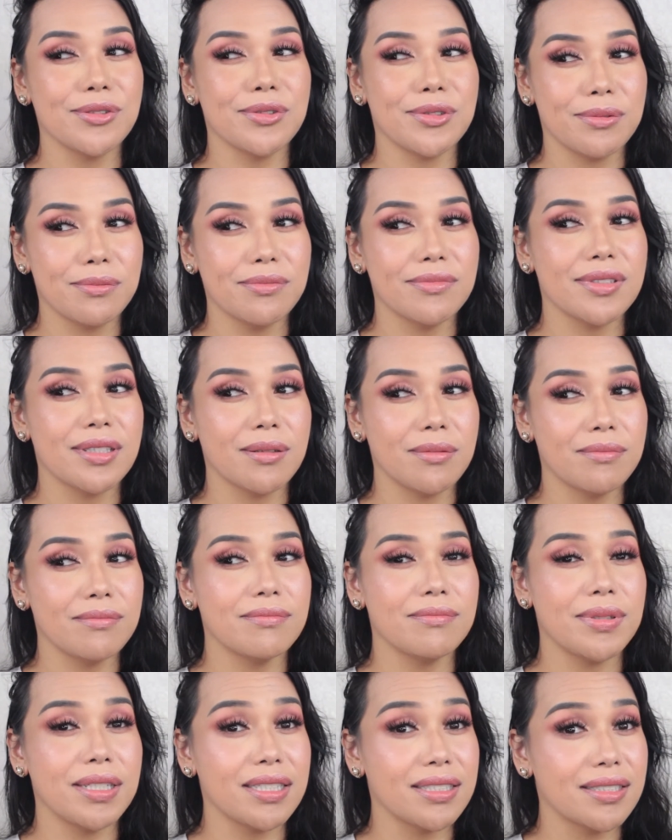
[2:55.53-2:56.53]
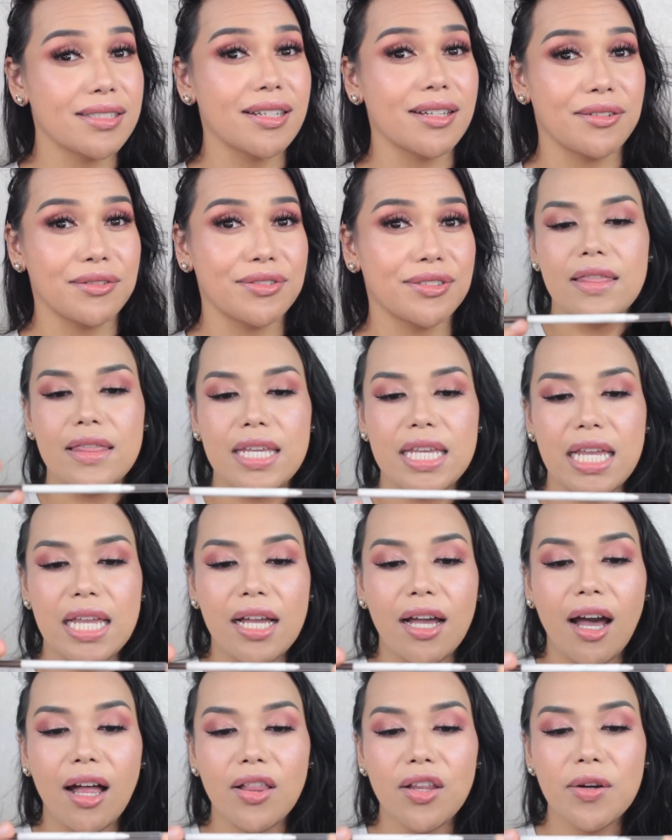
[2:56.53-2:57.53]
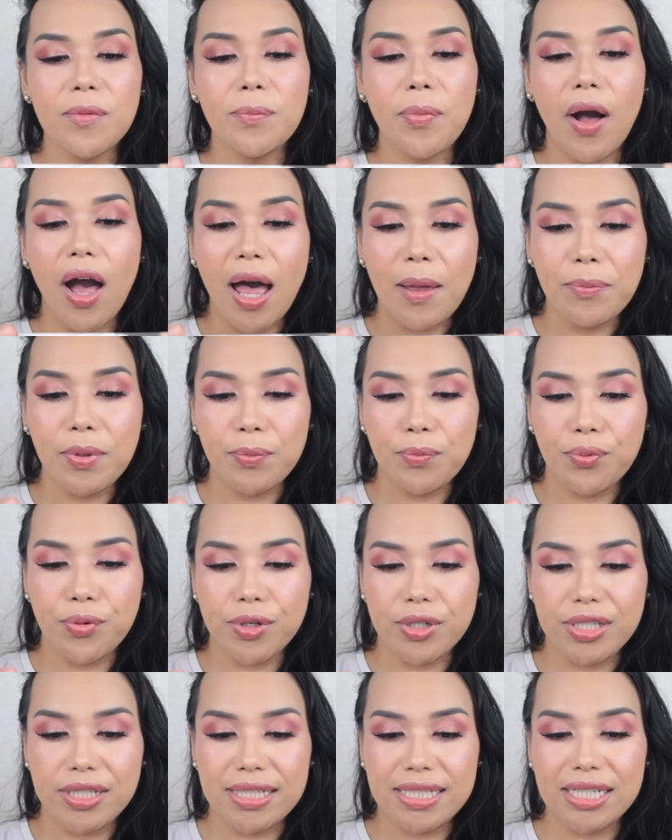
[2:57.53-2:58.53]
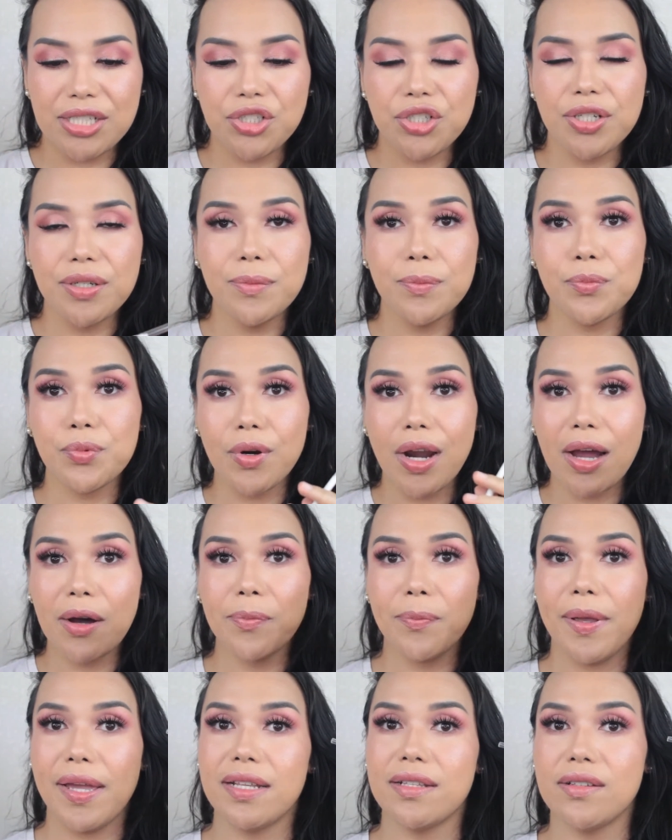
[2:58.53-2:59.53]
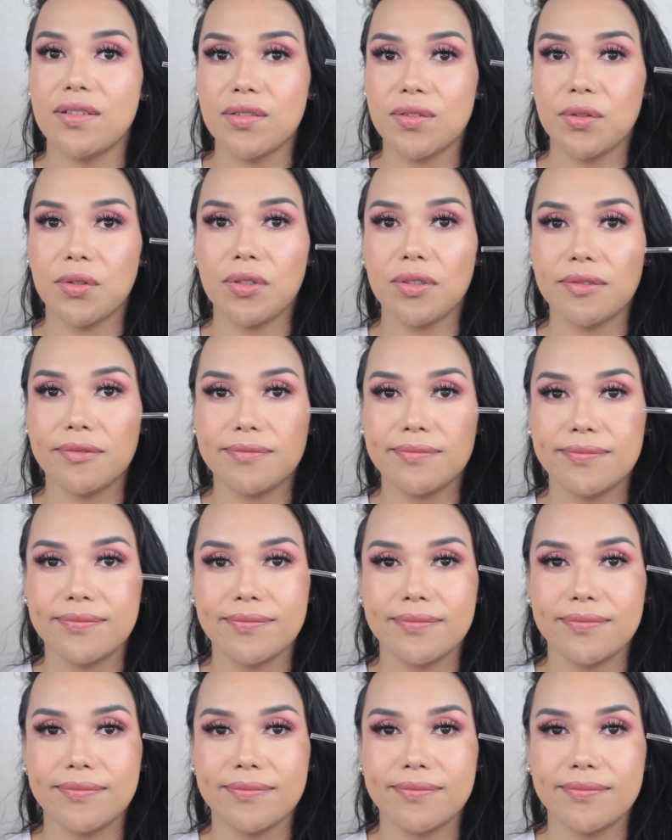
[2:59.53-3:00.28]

some big stuff. The ColourPop Precision Brow Pencil.